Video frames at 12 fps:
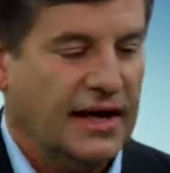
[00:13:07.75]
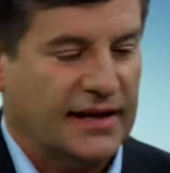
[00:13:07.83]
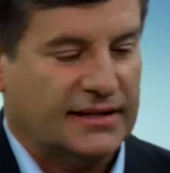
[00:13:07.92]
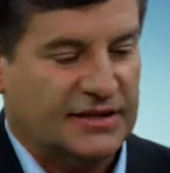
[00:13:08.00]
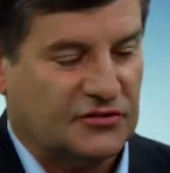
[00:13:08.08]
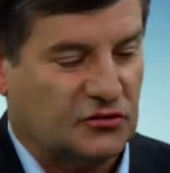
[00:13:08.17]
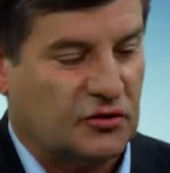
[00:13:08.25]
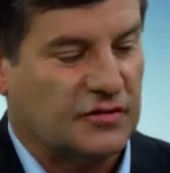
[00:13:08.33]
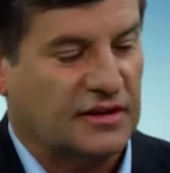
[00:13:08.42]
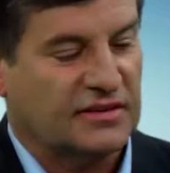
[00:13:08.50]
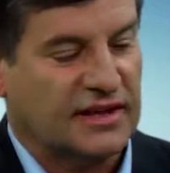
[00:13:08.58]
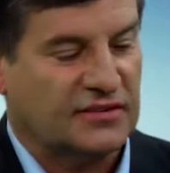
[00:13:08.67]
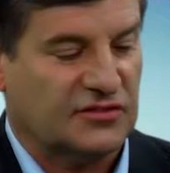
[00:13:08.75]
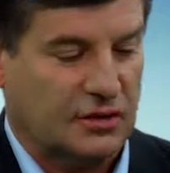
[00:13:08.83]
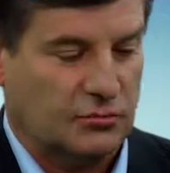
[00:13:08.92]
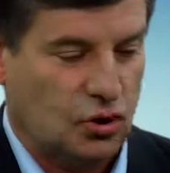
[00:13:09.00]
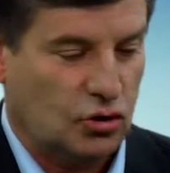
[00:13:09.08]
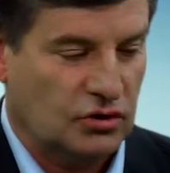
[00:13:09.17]
And this is a
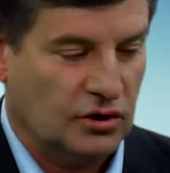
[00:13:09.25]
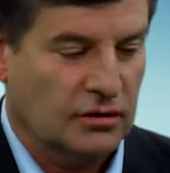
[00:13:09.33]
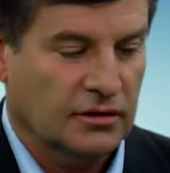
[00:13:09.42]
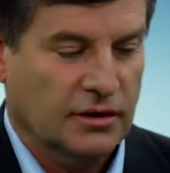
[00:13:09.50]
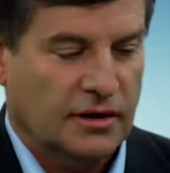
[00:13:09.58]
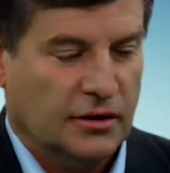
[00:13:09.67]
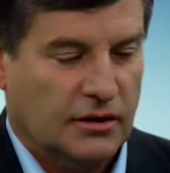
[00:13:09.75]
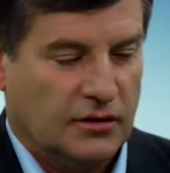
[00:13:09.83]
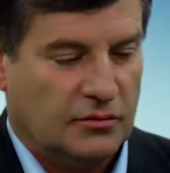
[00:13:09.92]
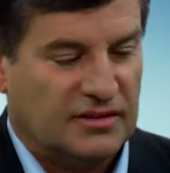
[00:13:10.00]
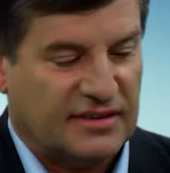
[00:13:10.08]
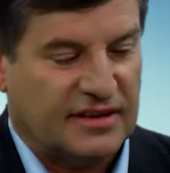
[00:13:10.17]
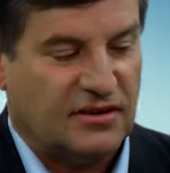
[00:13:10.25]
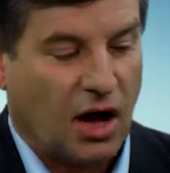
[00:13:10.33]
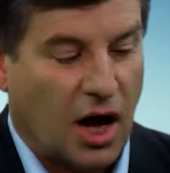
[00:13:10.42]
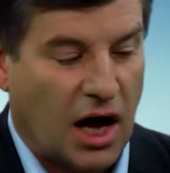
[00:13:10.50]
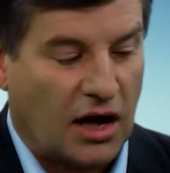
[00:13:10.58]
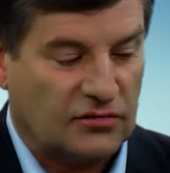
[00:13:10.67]
fantastic model. We take the
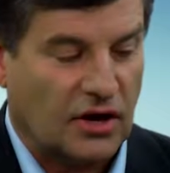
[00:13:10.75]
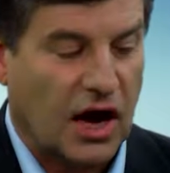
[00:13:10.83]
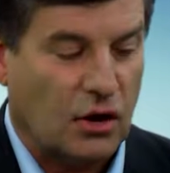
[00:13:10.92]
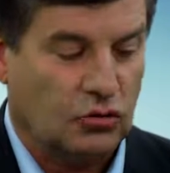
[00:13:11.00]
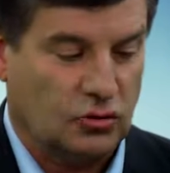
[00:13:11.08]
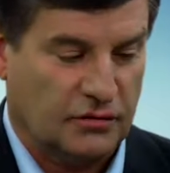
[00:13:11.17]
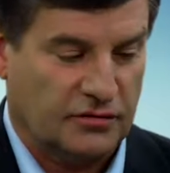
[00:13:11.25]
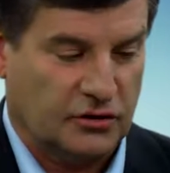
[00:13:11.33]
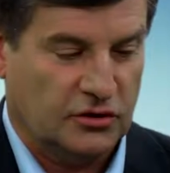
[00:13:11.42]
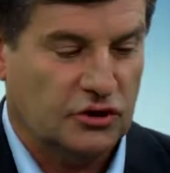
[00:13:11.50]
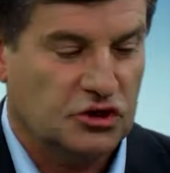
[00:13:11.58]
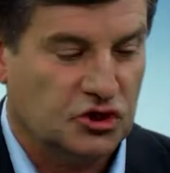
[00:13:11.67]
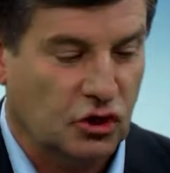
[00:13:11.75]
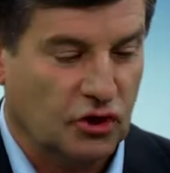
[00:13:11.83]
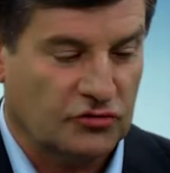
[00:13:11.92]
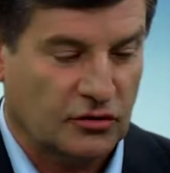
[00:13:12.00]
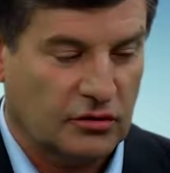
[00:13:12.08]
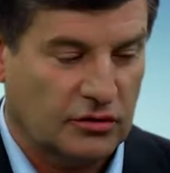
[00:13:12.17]
heart out of a
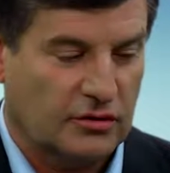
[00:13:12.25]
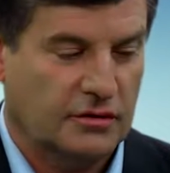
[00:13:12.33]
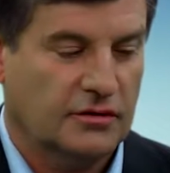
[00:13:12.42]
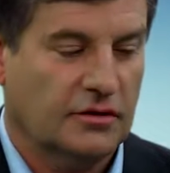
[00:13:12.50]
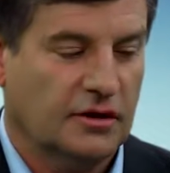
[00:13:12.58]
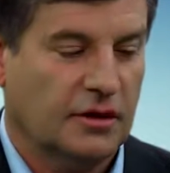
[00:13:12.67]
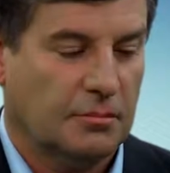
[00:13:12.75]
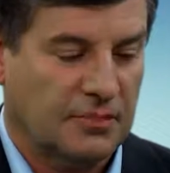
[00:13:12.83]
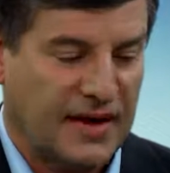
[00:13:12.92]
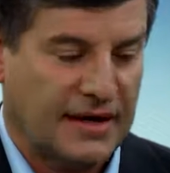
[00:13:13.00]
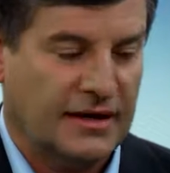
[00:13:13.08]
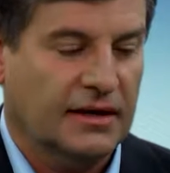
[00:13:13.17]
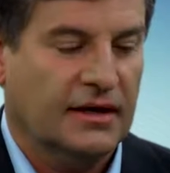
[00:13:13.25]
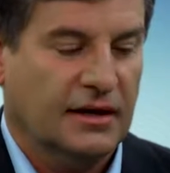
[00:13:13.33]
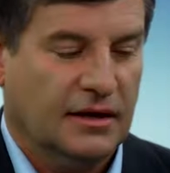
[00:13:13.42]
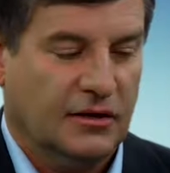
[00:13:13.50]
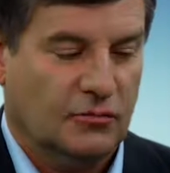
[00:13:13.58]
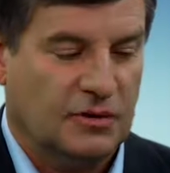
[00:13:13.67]
slaughter pig,
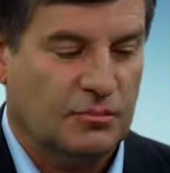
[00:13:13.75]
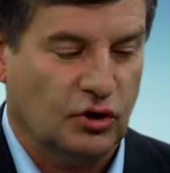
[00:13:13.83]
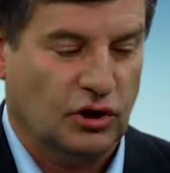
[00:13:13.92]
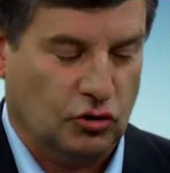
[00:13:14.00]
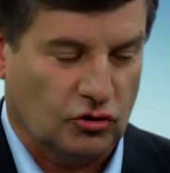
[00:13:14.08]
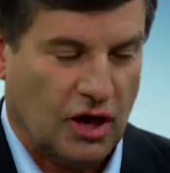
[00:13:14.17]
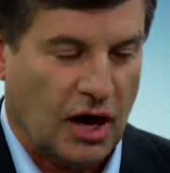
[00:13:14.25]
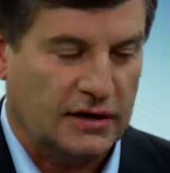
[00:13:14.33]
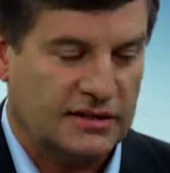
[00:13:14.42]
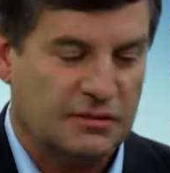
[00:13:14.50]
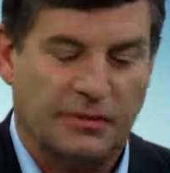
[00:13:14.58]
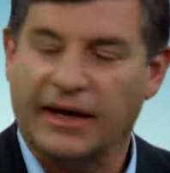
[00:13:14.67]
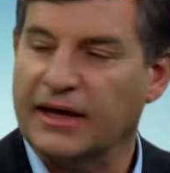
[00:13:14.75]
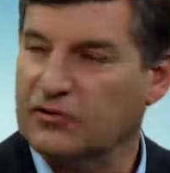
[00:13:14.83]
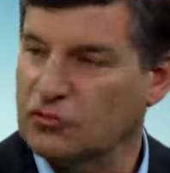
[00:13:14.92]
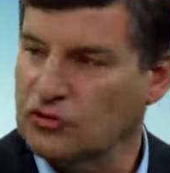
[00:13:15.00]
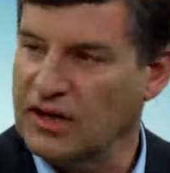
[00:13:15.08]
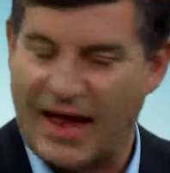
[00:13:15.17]
we put it on ice, bring it
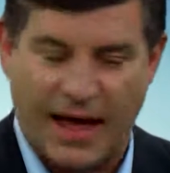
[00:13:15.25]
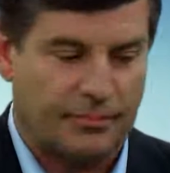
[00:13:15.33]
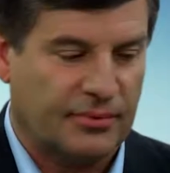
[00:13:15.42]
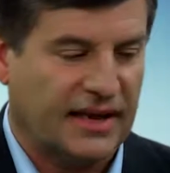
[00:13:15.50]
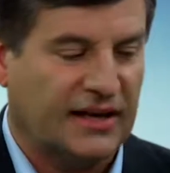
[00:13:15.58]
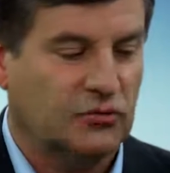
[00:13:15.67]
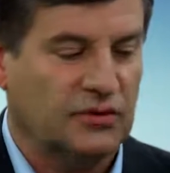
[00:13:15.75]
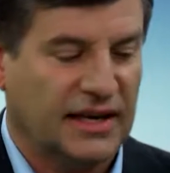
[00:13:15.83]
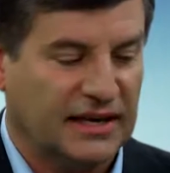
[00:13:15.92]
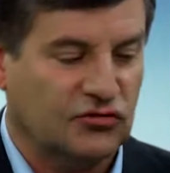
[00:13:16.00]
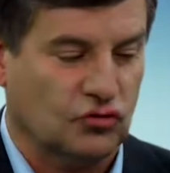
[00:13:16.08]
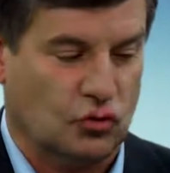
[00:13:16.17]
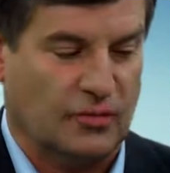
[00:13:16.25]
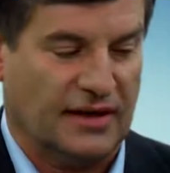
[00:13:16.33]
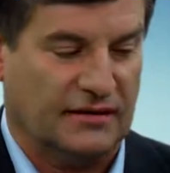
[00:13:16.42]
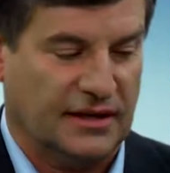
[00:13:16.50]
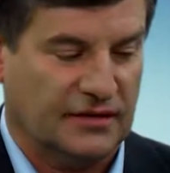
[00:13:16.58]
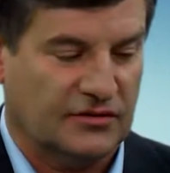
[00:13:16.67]
to the lab, and we
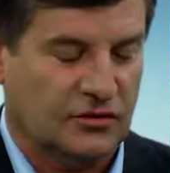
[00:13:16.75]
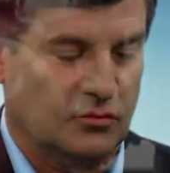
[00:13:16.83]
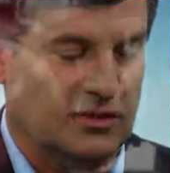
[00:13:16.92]
instrument it.